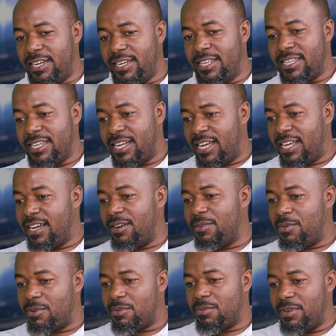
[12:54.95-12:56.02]
There's a guy I
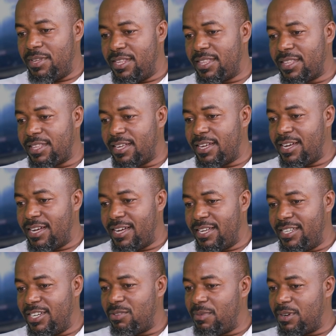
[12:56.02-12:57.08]
worked with, a
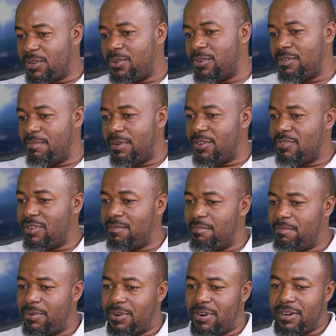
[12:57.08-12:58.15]
gentleman called
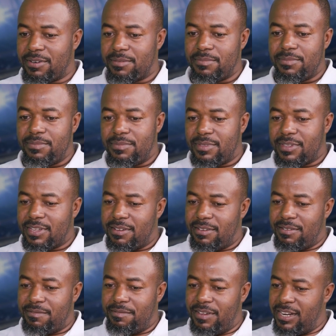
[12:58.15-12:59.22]
Bertram Pora,
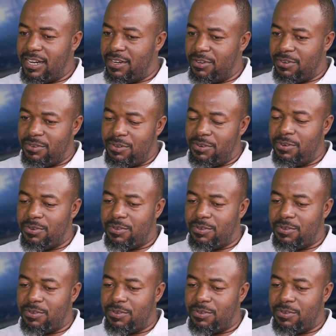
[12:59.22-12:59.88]
fairly new